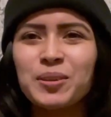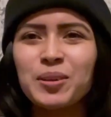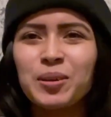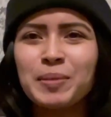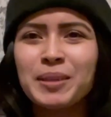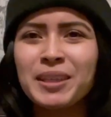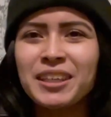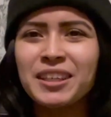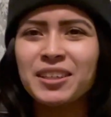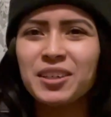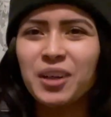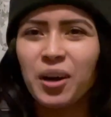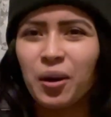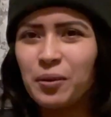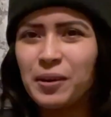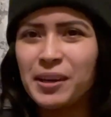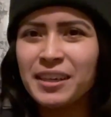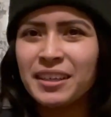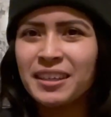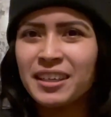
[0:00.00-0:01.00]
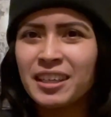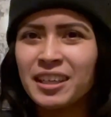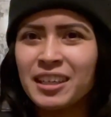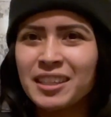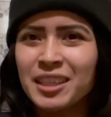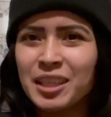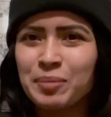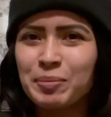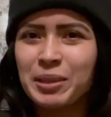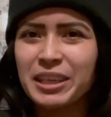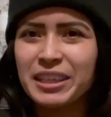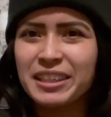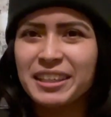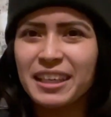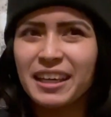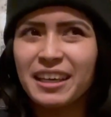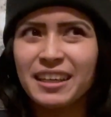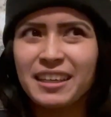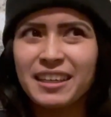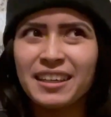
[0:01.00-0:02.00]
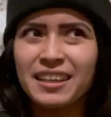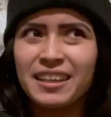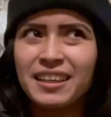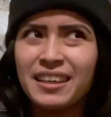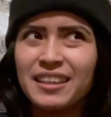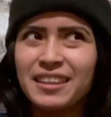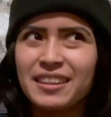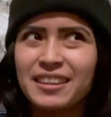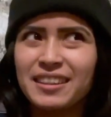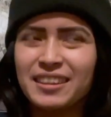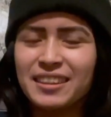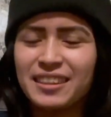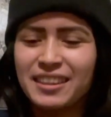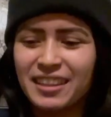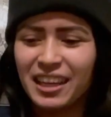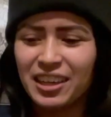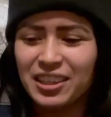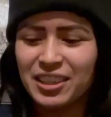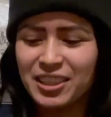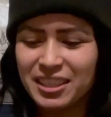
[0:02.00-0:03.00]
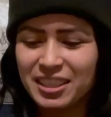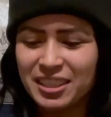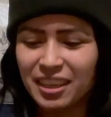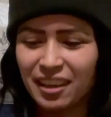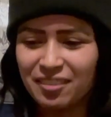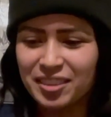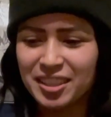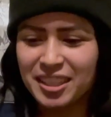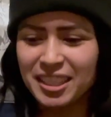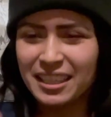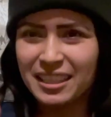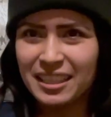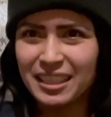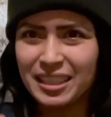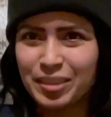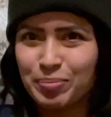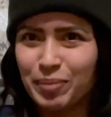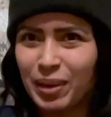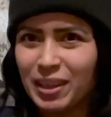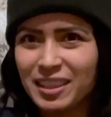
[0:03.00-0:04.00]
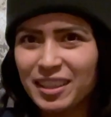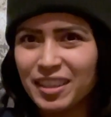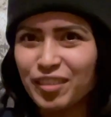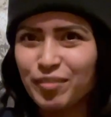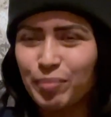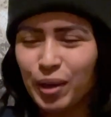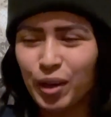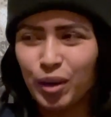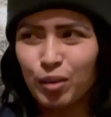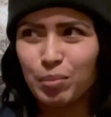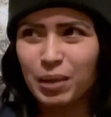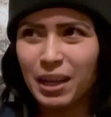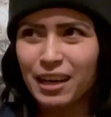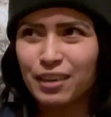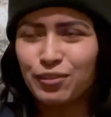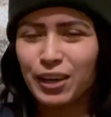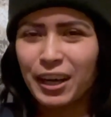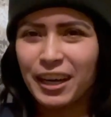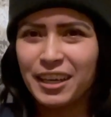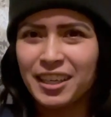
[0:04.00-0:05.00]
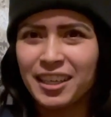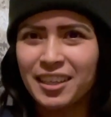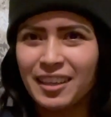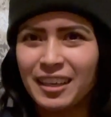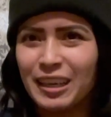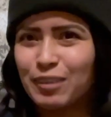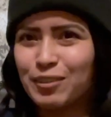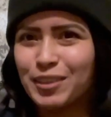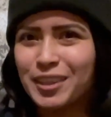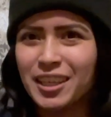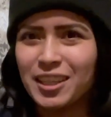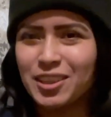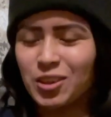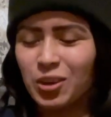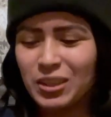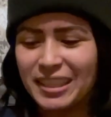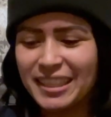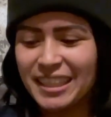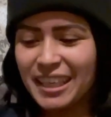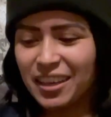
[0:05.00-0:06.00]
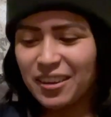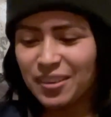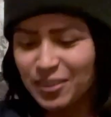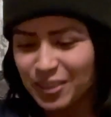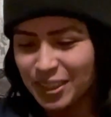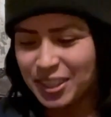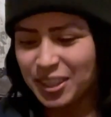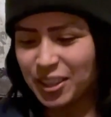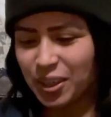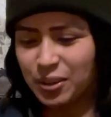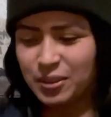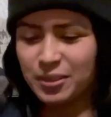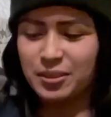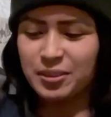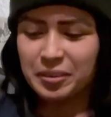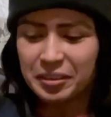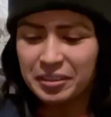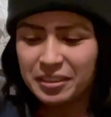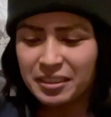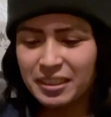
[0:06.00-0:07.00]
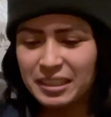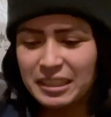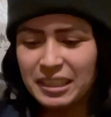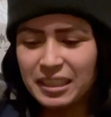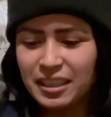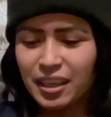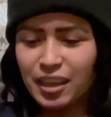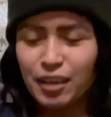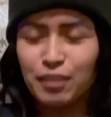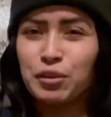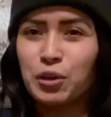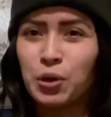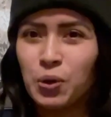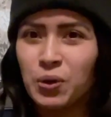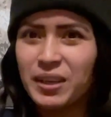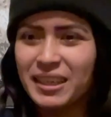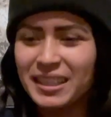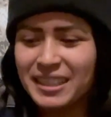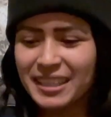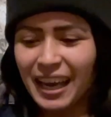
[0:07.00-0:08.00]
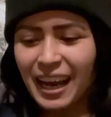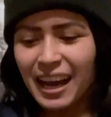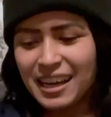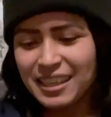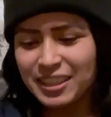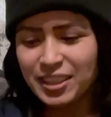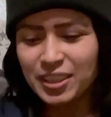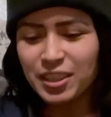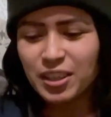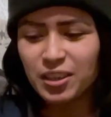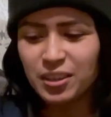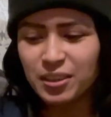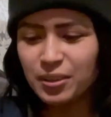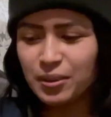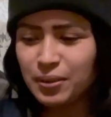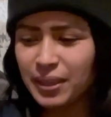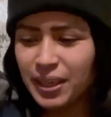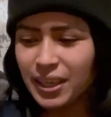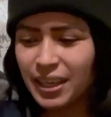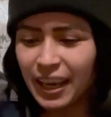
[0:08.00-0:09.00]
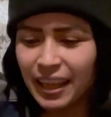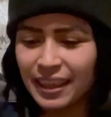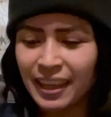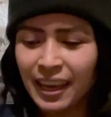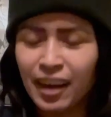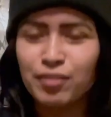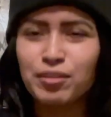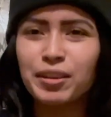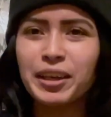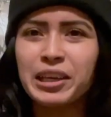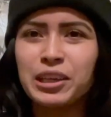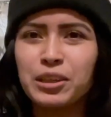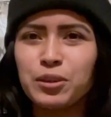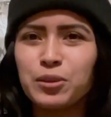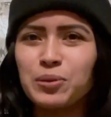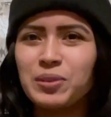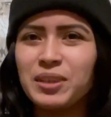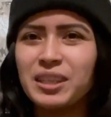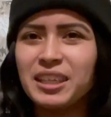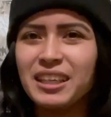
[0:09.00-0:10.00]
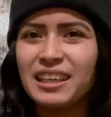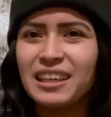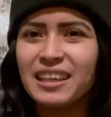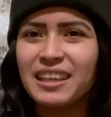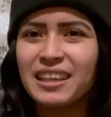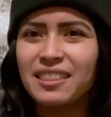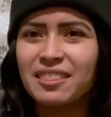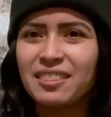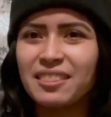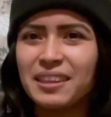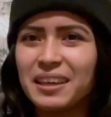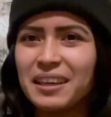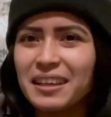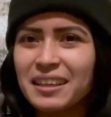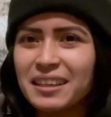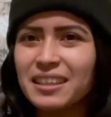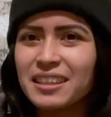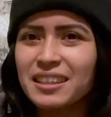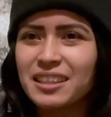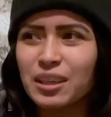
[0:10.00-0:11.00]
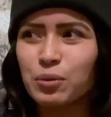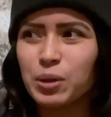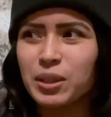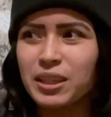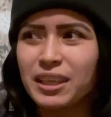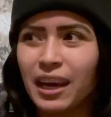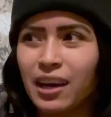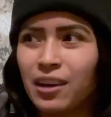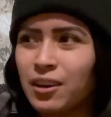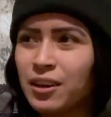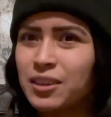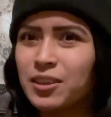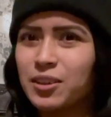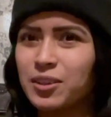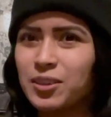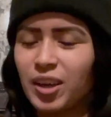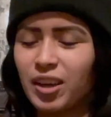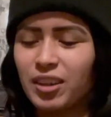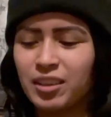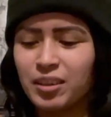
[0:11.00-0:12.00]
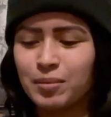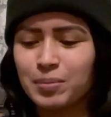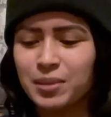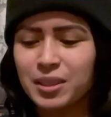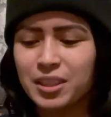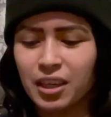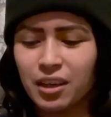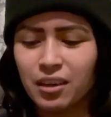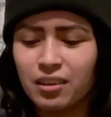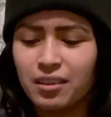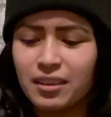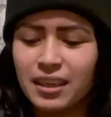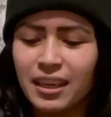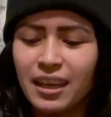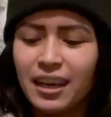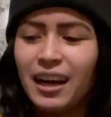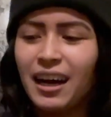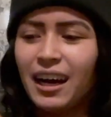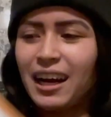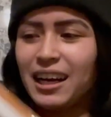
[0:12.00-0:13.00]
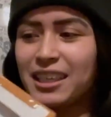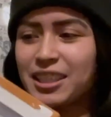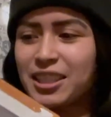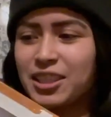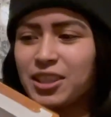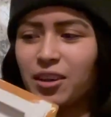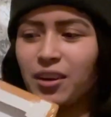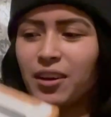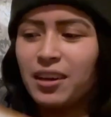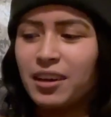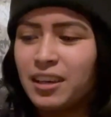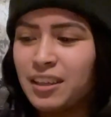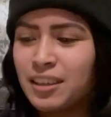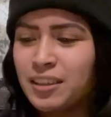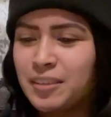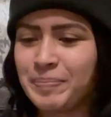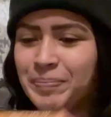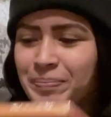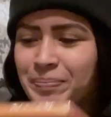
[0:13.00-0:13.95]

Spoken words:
normally go in here just because like their stuff is like expensive, but on Black Friday like everything is on sale, so of course I had to go. And they have like unique things like with characters on them. So I saw